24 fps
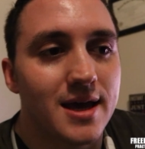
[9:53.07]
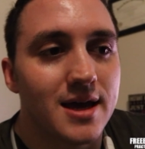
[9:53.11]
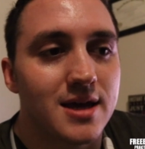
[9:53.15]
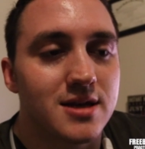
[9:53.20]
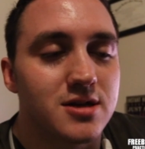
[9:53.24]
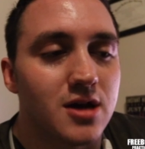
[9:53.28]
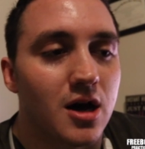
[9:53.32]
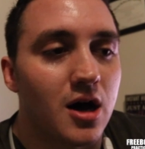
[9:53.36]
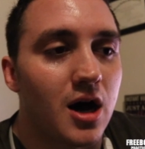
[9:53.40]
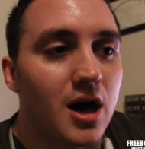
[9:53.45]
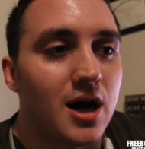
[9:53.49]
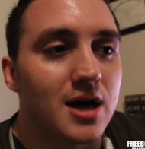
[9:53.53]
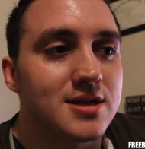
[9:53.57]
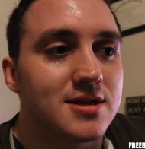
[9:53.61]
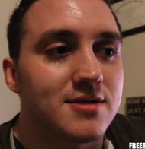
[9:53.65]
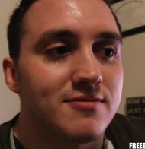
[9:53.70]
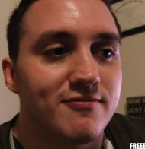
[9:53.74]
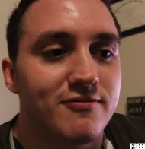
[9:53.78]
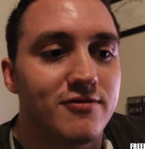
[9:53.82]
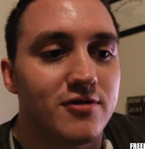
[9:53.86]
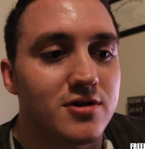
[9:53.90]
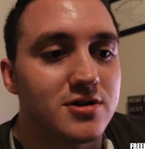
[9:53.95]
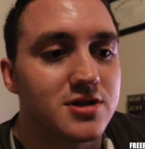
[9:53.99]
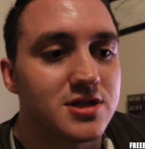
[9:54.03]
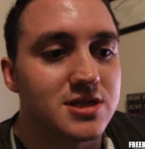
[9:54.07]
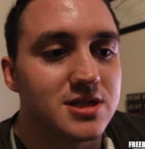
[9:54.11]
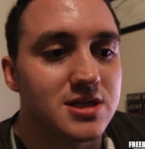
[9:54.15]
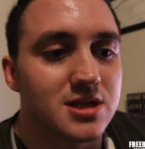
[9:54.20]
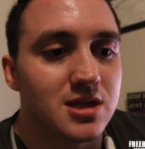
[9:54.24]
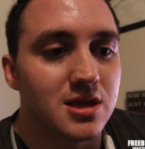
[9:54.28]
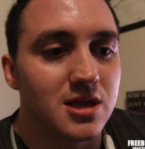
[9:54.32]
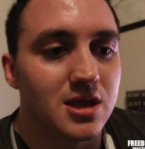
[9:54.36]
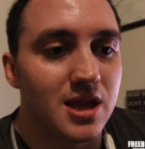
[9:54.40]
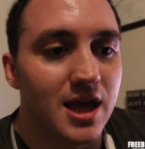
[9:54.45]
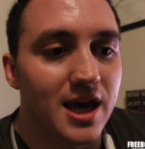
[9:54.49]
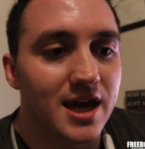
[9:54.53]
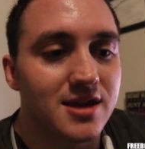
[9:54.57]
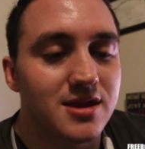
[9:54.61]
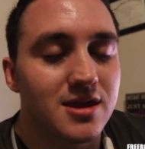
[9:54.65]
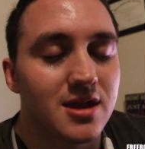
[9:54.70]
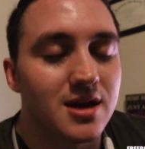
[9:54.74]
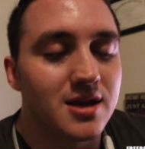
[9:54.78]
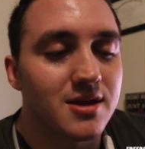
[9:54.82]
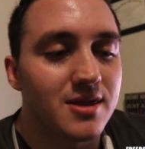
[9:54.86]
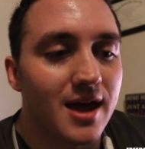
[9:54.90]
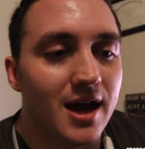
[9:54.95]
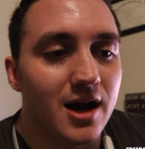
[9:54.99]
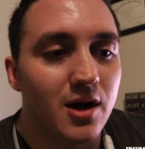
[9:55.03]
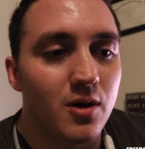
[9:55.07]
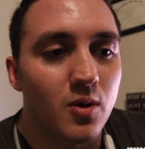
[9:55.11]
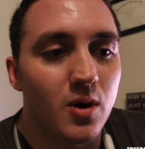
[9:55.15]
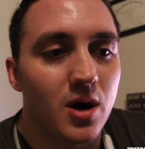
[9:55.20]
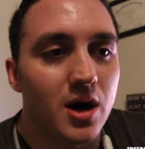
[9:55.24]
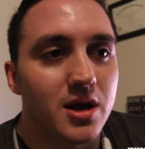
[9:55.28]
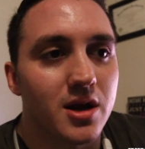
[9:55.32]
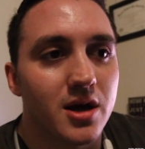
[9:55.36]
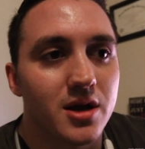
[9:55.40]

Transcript: It's awesome for just lengthening that quad